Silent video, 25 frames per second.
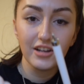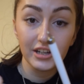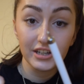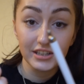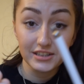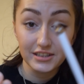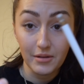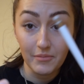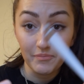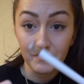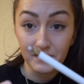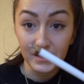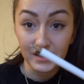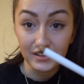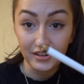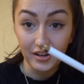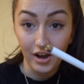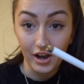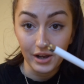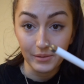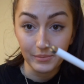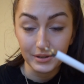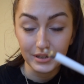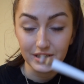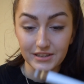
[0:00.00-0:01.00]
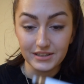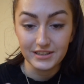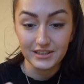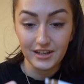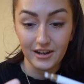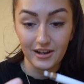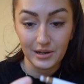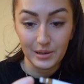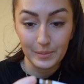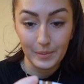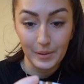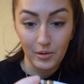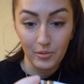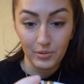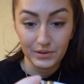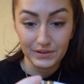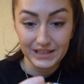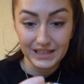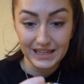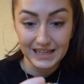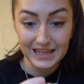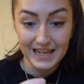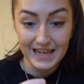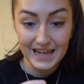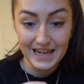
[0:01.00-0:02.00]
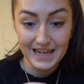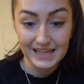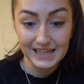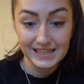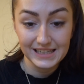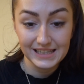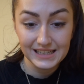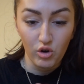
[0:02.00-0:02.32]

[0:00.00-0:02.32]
something that I'm concerned about with the lid,